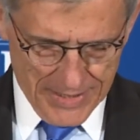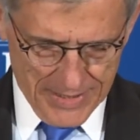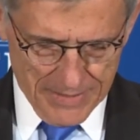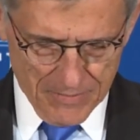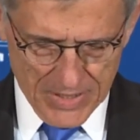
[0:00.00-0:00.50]

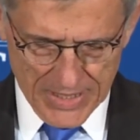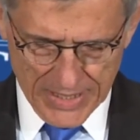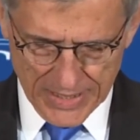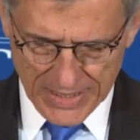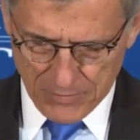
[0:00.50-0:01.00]

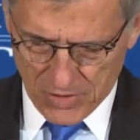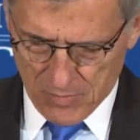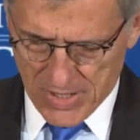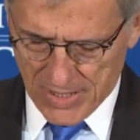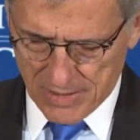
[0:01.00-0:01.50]
and I'm going to
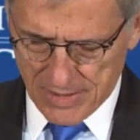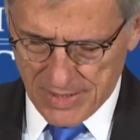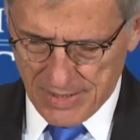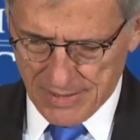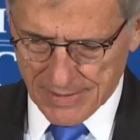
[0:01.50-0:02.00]
make
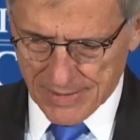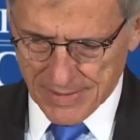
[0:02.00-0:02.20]
the